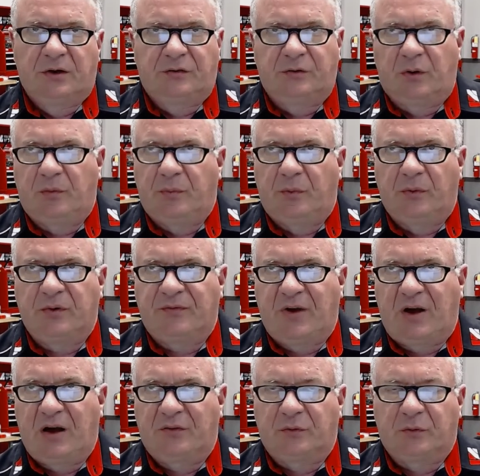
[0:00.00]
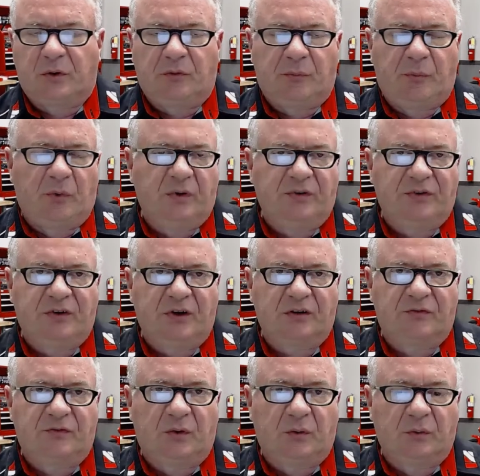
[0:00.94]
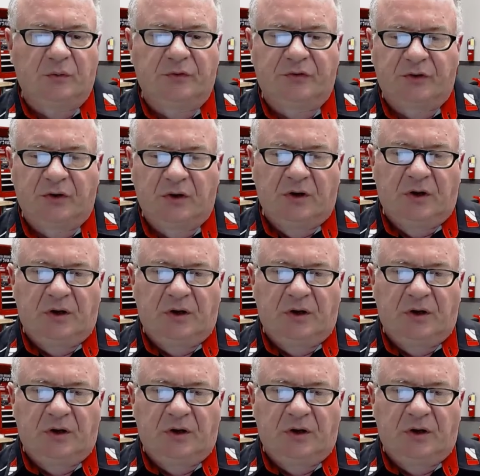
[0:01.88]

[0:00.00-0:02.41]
12.5, 12.6 volts